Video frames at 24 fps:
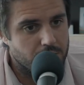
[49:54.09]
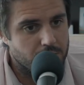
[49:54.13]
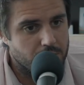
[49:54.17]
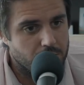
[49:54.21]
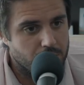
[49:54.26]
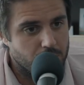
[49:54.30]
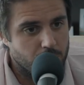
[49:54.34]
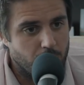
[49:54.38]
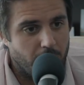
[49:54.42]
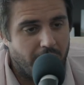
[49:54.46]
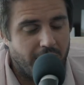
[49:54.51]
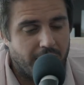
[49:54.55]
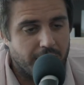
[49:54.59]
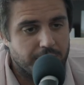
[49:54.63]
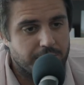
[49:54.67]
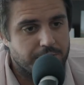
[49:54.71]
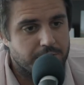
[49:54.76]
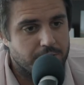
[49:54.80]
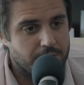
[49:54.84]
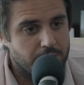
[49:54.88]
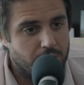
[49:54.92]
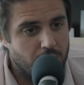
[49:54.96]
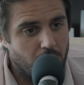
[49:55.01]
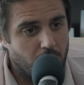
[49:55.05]
You have
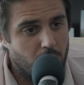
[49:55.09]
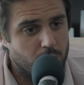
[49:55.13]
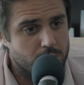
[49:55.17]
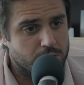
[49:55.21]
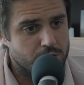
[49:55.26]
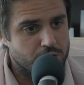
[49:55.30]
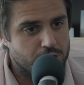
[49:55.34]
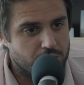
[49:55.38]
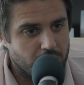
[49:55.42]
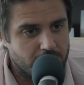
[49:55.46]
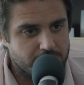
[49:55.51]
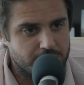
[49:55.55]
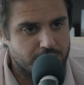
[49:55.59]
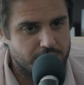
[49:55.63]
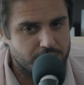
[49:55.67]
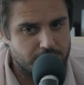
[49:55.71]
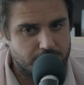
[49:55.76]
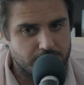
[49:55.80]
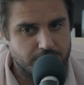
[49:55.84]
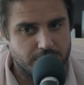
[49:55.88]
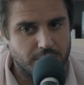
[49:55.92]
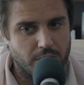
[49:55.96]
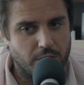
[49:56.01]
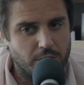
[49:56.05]
to know and trust
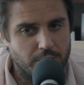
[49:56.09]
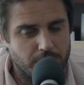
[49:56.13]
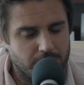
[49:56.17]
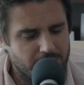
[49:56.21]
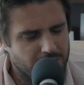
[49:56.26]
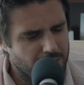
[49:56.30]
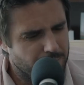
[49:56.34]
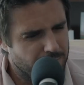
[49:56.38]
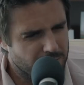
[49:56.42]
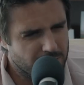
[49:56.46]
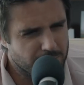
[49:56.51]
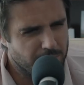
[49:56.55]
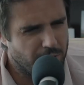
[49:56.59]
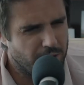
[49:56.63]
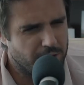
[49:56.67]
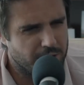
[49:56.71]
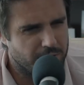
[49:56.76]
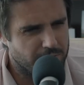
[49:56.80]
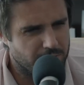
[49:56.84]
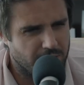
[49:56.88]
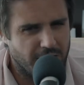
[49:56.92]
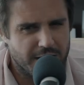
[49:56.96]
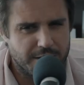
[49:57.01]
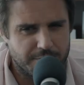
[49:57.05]
yourself. Like a big part
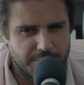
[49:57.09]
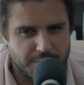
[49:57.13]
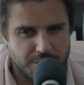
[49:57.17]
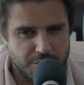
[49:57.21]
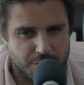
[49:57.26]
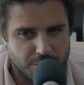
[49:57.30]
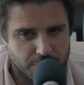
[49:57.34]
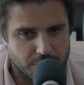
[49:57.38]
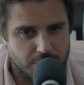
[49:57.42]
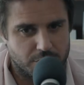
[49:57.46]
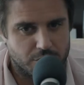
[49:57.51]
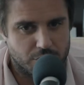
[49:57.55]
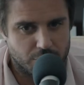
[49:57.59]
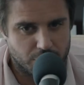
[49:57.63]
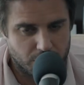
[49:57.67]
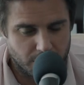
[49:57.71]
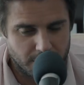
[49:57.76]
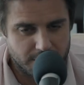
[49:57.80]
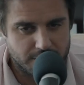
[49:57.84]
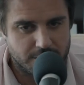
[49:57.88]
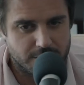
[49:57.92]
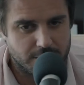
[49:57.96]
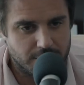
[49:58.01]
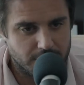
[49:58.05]
of life is just
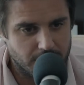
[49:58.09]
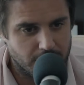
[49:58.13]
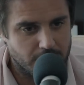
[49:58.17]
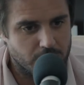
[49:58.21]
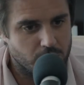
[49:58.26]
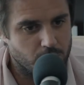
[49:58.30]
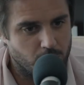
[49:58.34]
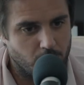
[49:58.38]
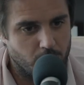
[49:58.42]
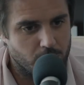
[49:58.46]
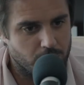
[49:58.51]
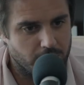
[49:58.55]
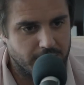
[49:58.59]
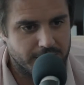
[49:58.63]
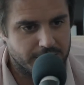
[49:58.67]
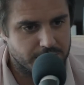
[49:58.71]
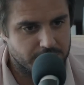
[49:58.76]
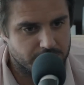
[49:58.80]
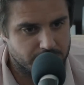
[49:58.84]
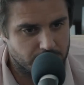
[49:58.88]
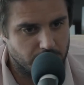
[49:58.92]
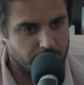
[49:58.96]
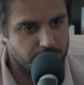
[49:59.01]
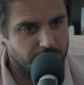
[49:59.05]
trusting that you won't let
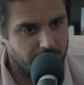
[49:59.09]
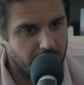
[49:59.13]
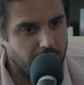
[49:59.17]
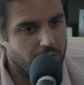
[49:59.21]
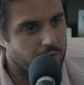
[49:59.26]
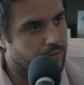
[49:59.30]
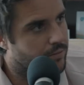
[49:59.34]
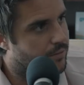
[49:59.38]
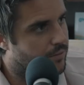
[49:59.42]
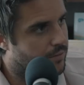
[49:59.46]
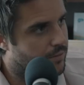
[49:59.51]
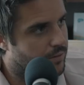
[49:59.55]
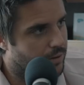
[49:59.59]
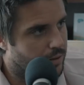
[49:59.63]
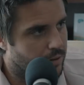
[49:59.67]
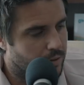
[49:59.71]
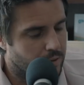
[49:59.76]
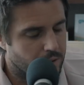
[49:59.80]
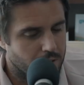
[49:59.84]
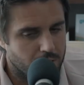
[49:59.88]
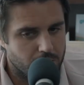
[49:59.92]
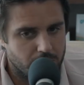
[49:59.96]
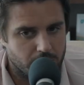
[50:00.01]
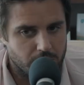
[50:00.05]
yourself down
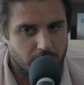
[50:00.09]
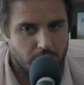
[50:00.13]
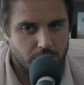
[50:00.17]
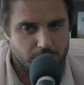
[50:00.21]
you know,